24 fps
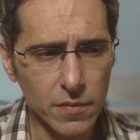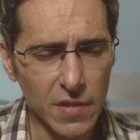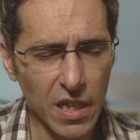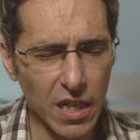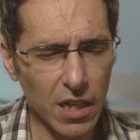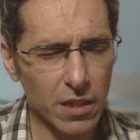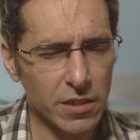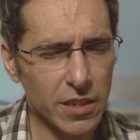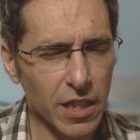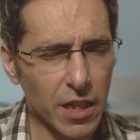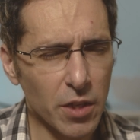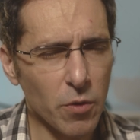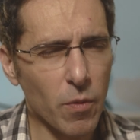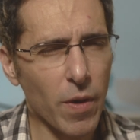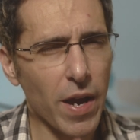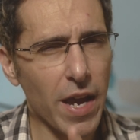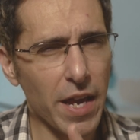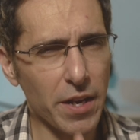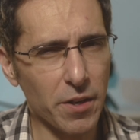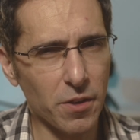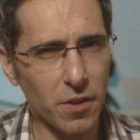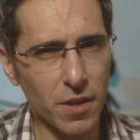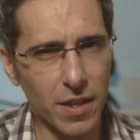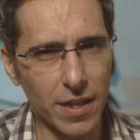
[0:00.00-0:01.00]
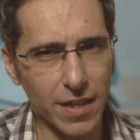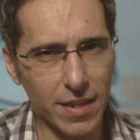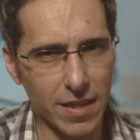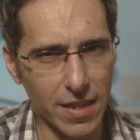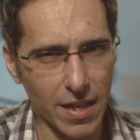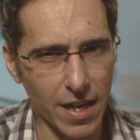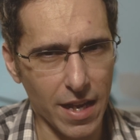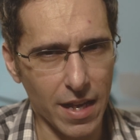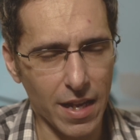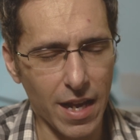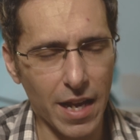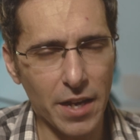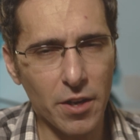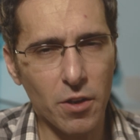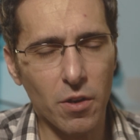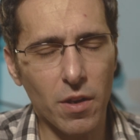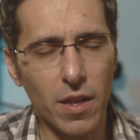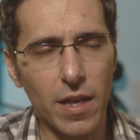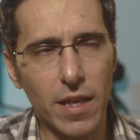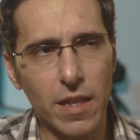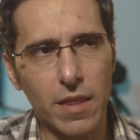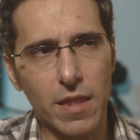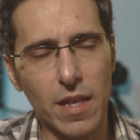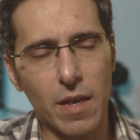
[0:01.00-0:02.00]
I'll tell you why I don't like that. I don't
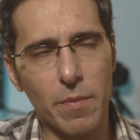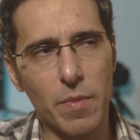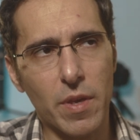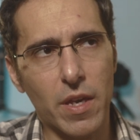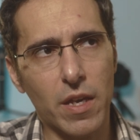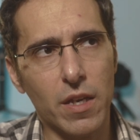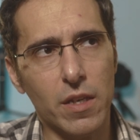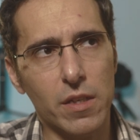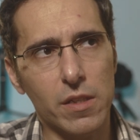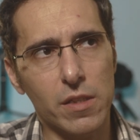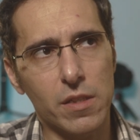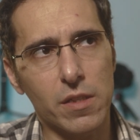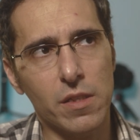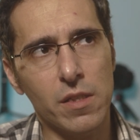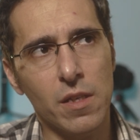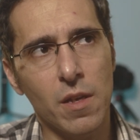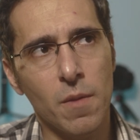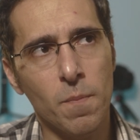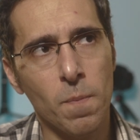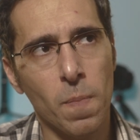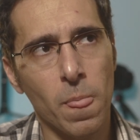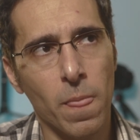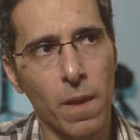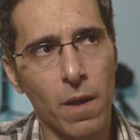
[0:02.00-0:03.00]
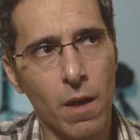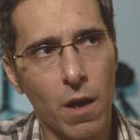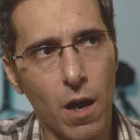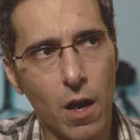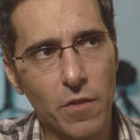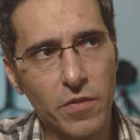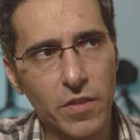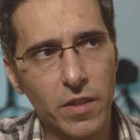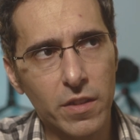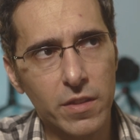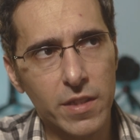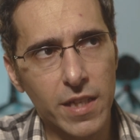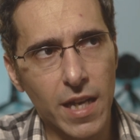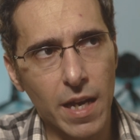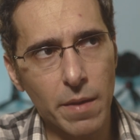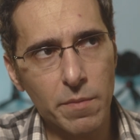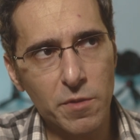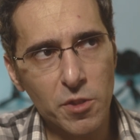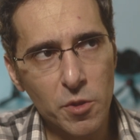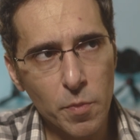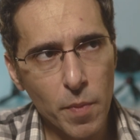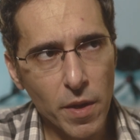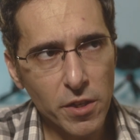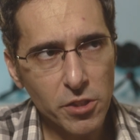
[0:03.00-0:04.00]
like that because
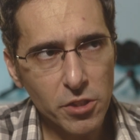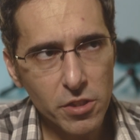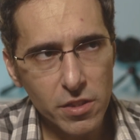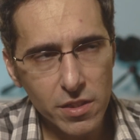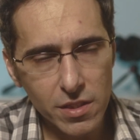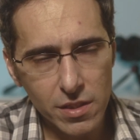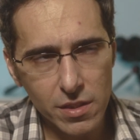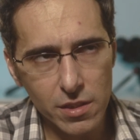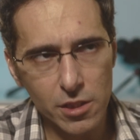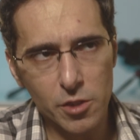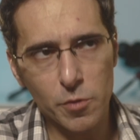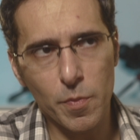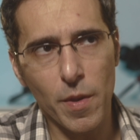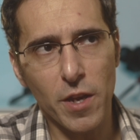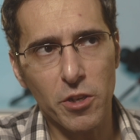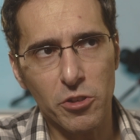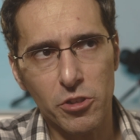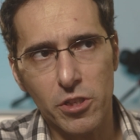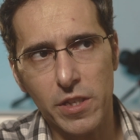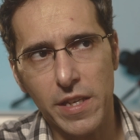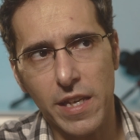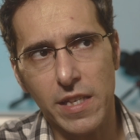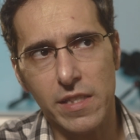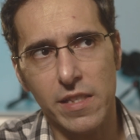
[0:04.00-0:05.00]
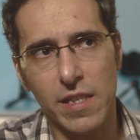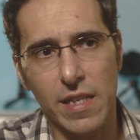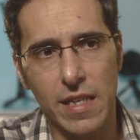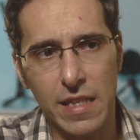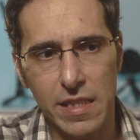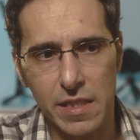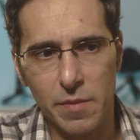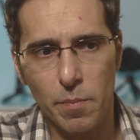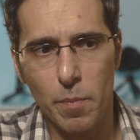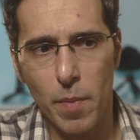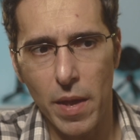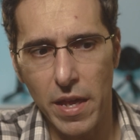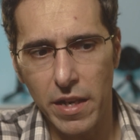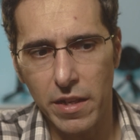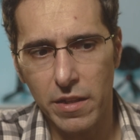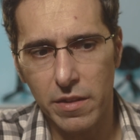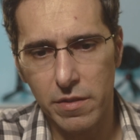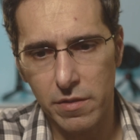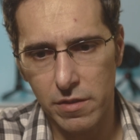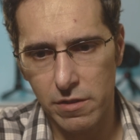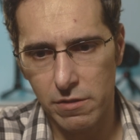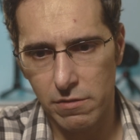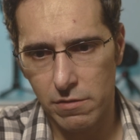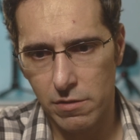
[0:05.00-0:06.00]
oftentimes, especially as an
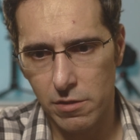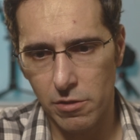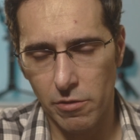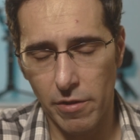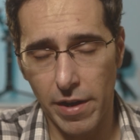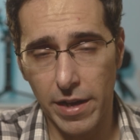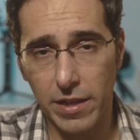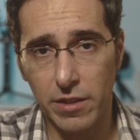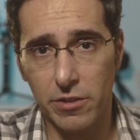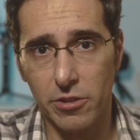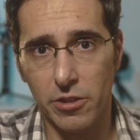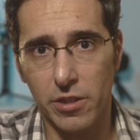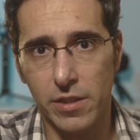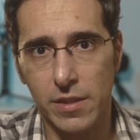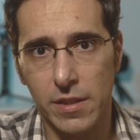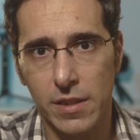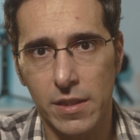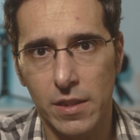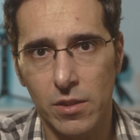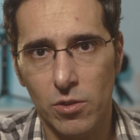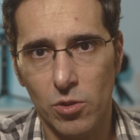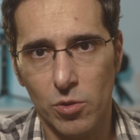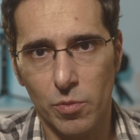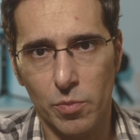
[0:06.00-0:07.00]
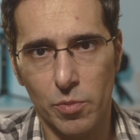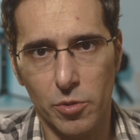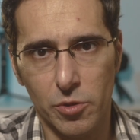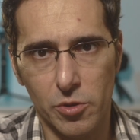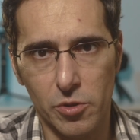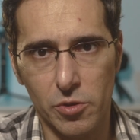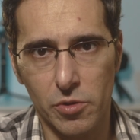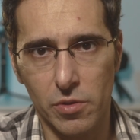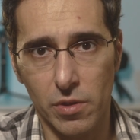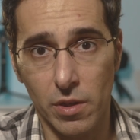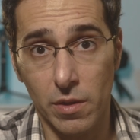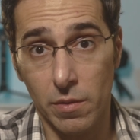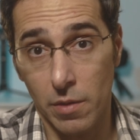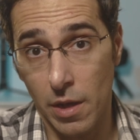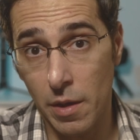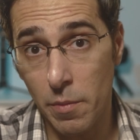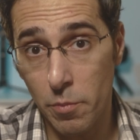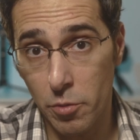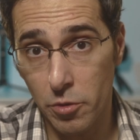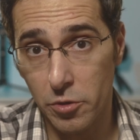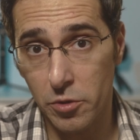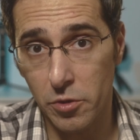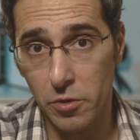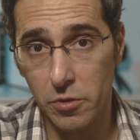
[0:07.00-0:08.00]
independent director or
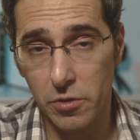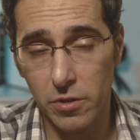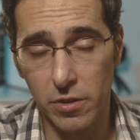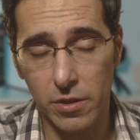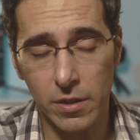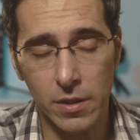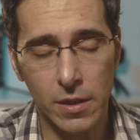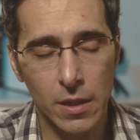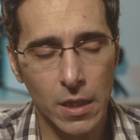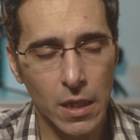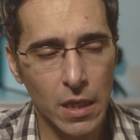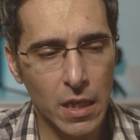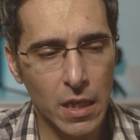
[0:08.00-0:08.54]
producer,